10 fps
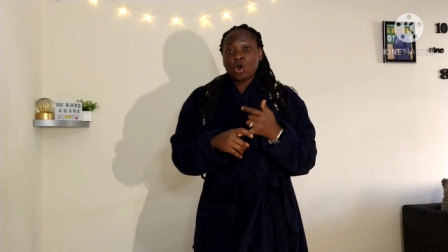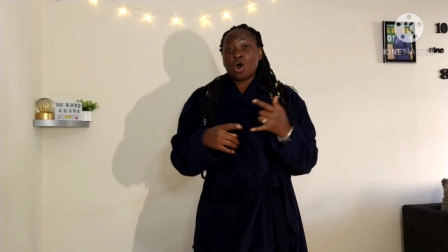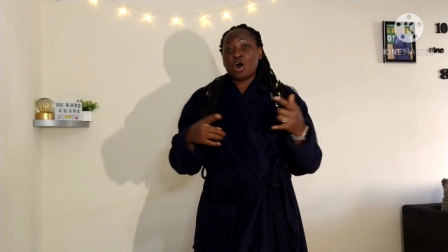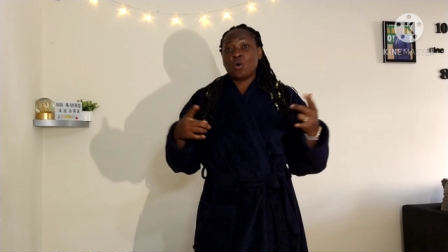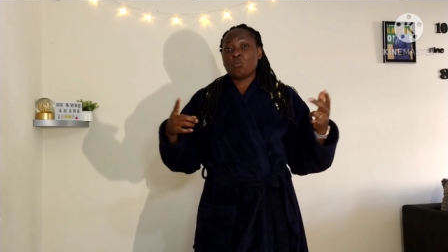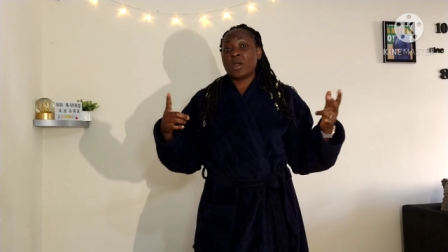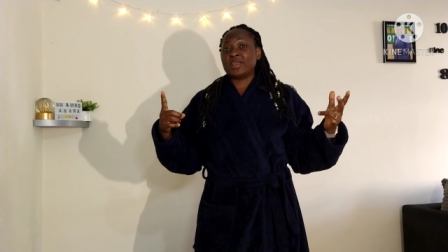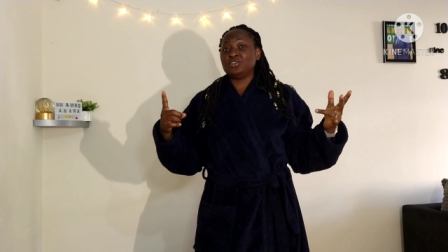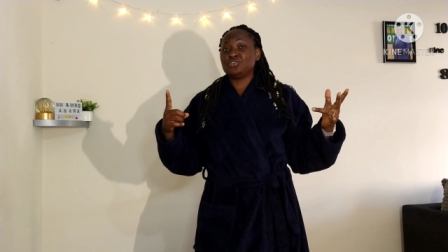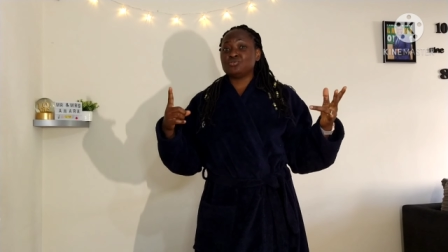or
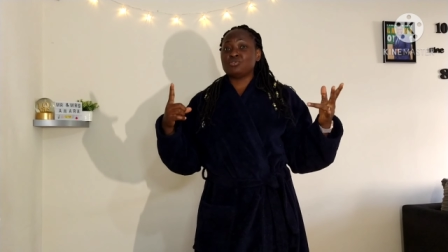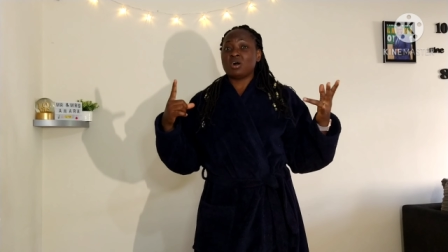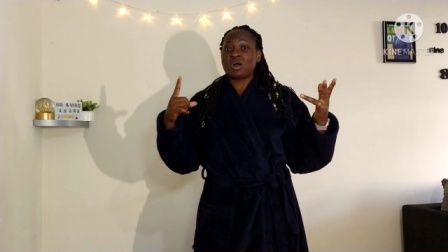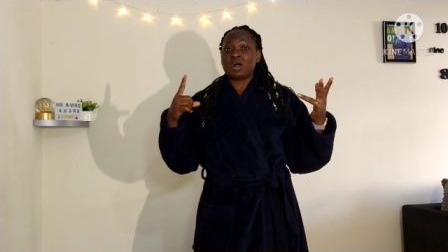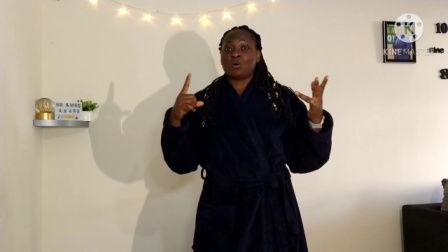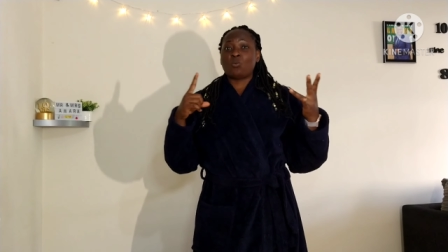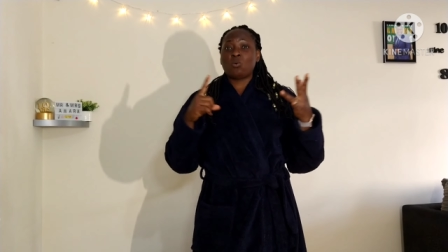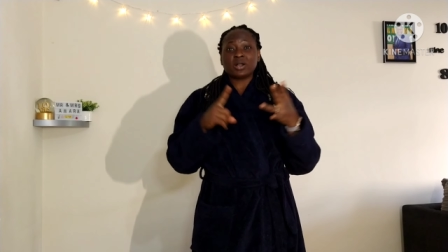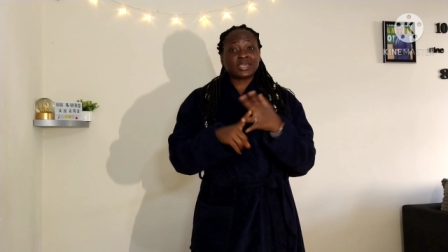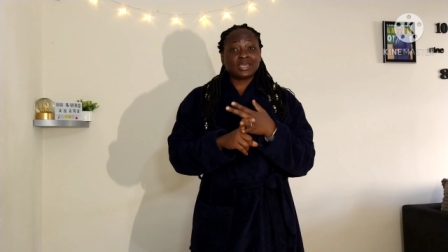when you are
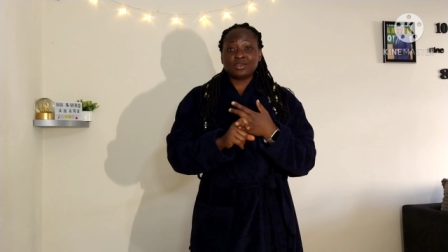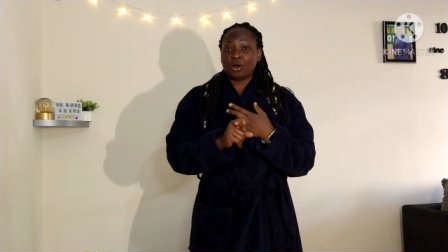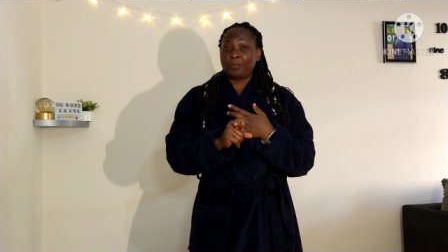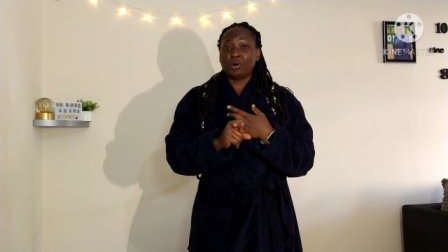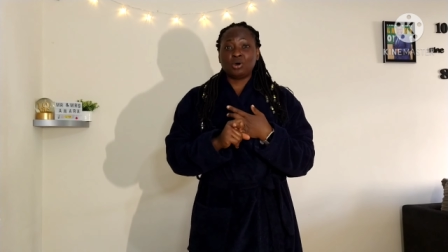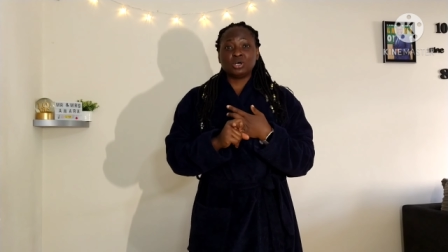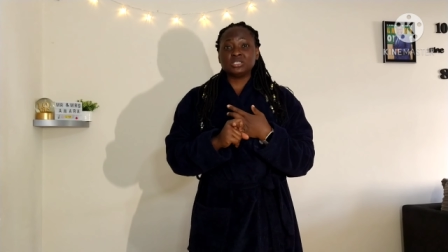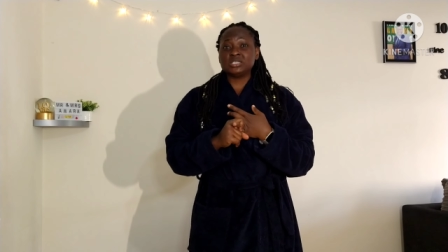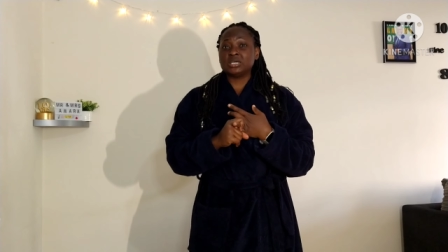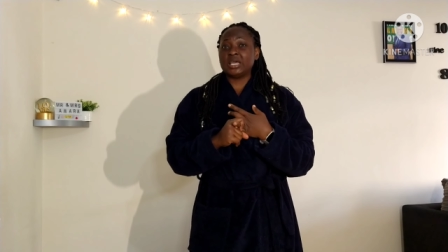working
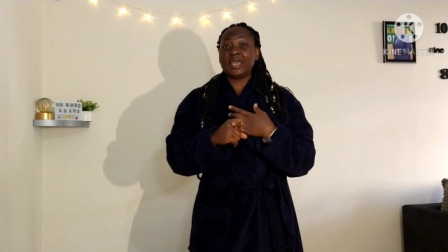upon